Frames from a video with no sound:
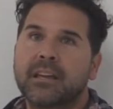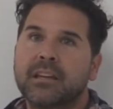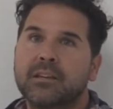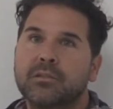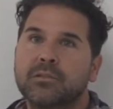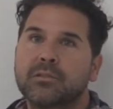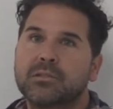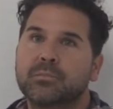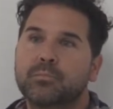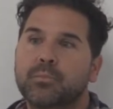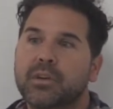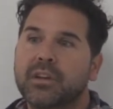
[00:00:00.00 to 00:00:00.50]

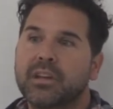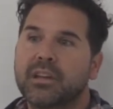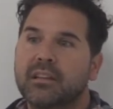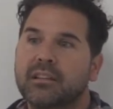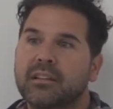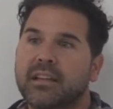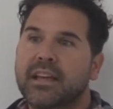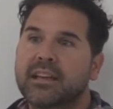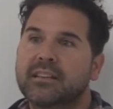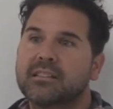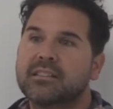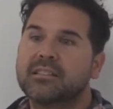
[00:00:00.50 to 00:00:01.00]
He was
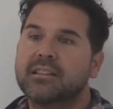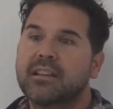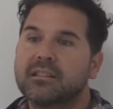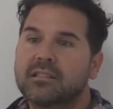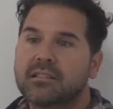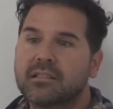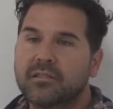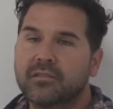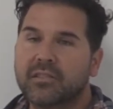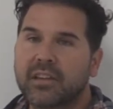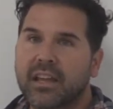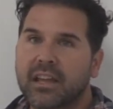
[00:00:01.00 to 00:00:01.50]
bringing that
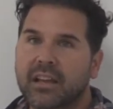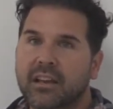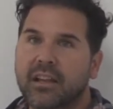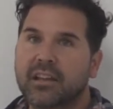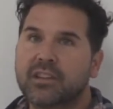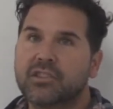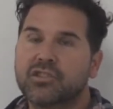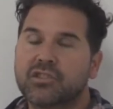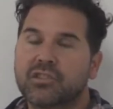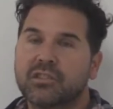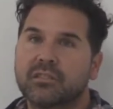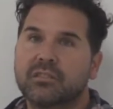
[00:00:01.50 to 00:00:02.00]
sense of
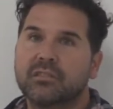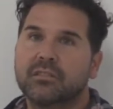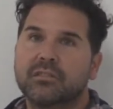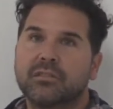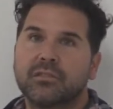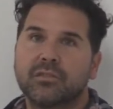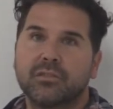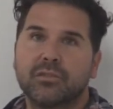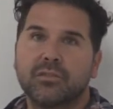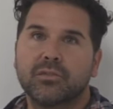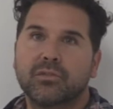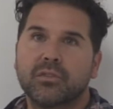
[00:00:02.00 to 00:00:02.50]
connection
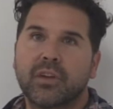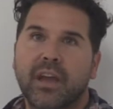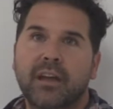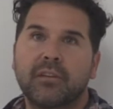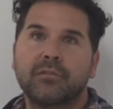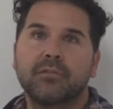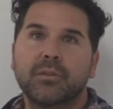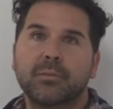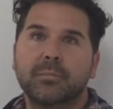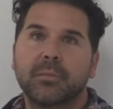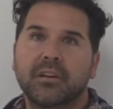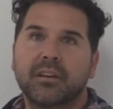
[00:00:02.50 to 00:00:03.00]
to
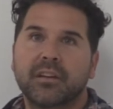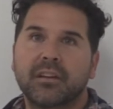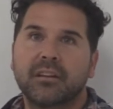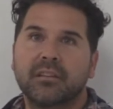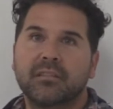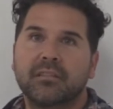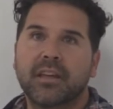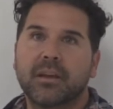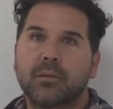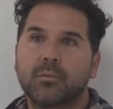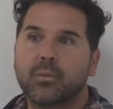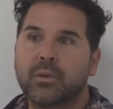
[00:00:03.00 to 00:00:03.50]
everybody
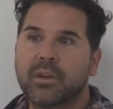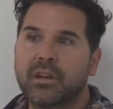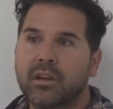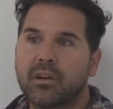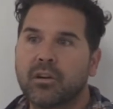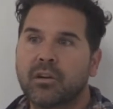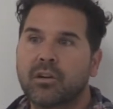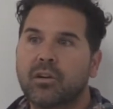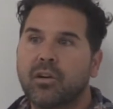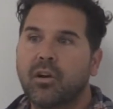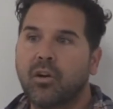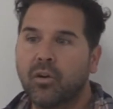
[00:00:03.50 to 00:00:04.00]
that
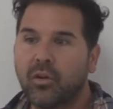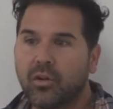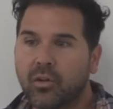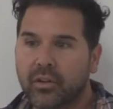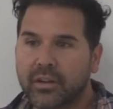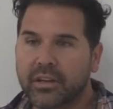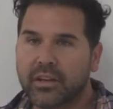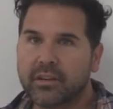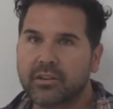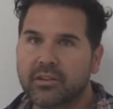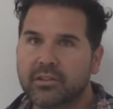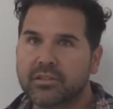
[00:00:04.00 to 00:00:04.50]
we are
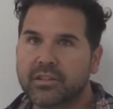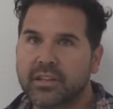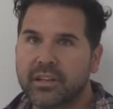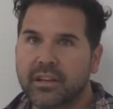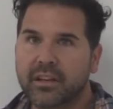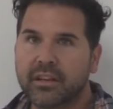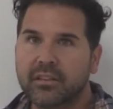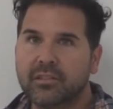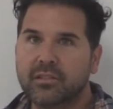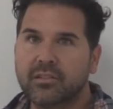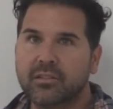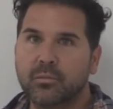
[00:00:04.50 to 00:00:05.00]
all here
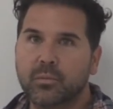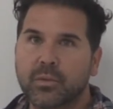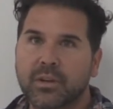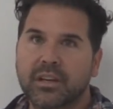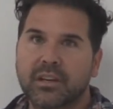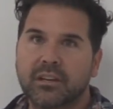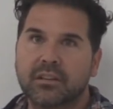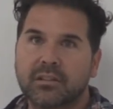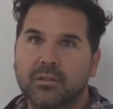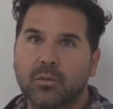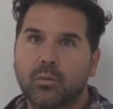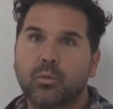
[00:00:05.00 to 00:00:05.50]
together and we
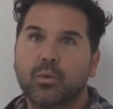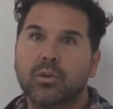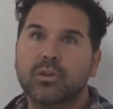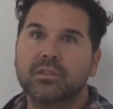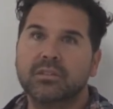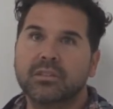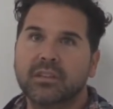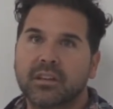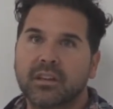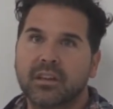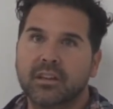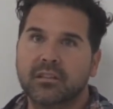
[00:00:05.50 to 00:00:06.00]
need to
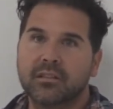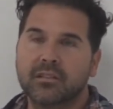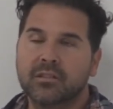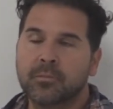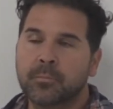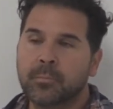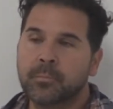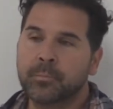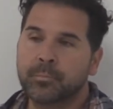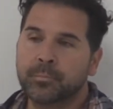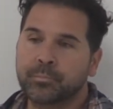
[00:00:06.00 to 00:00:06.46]
work together.